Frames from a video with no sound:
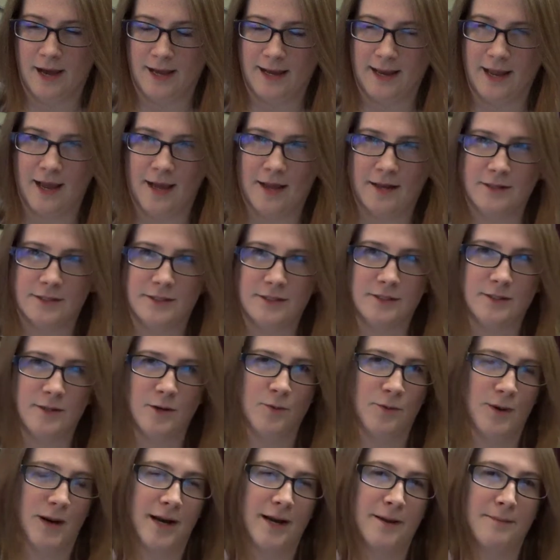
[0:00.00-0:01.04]
I got
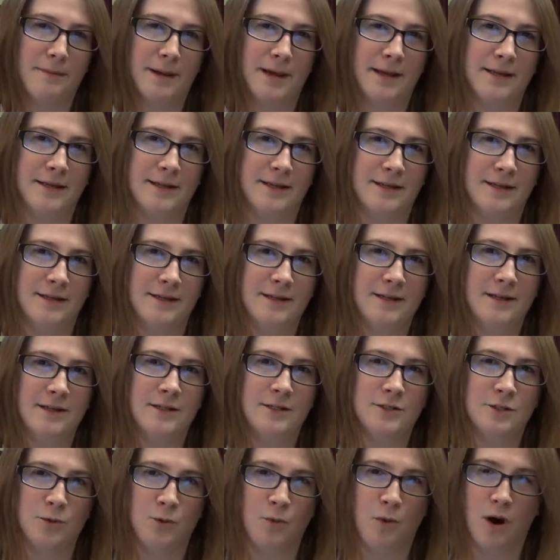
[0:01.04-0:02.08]
recommended
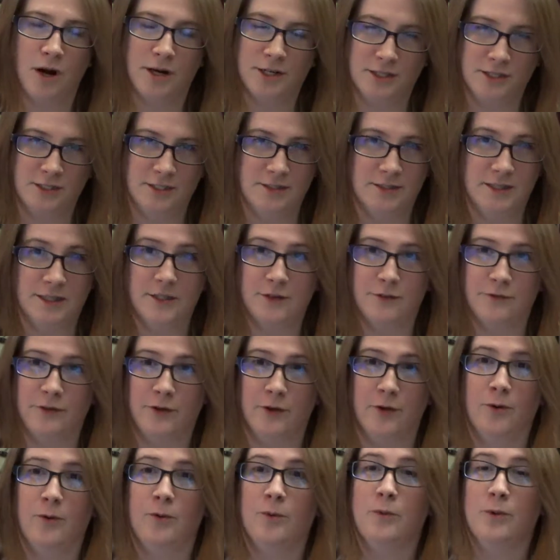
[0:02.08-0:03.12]
to watch his
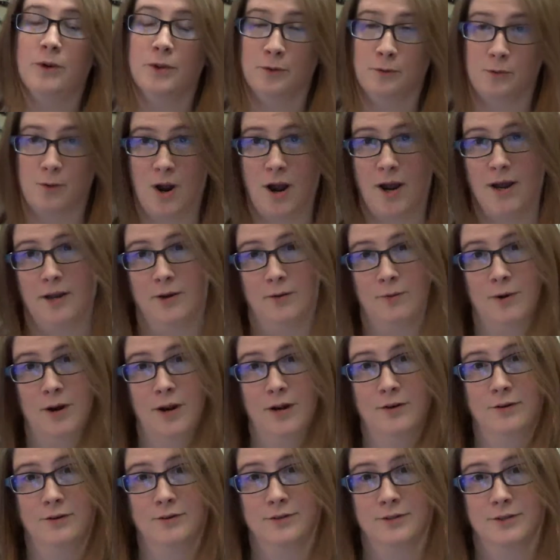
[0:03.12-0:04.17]
interview with
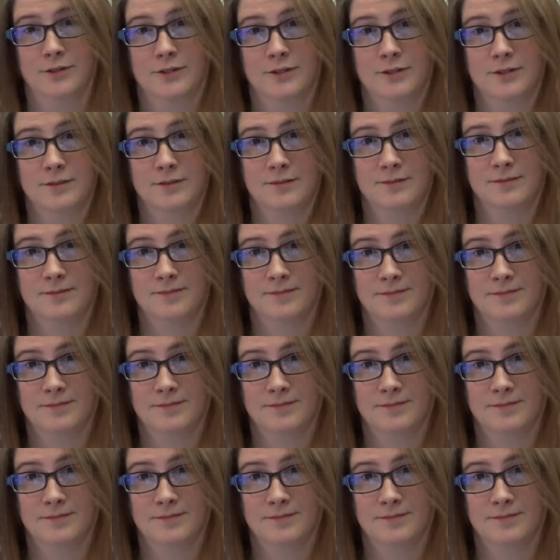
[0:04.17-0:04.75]
Reynolds.